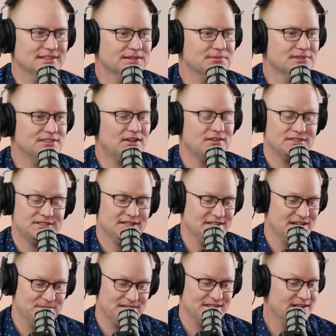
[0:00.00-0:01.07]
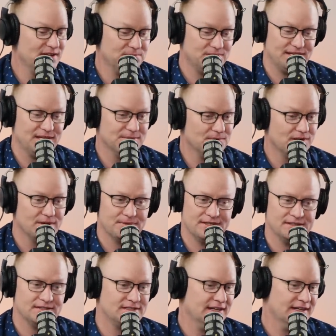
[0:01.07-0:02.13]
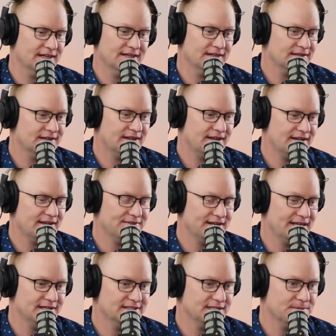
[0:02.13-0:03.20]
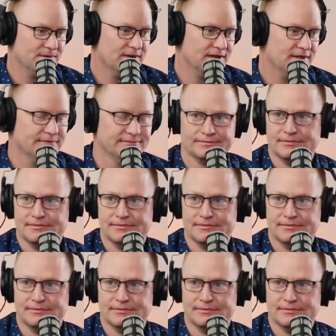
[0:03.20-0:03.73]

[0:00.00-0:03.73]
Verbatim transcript: And I'm just, all of a sudden I'm in and I'm playing Barbies and I've had a tea party.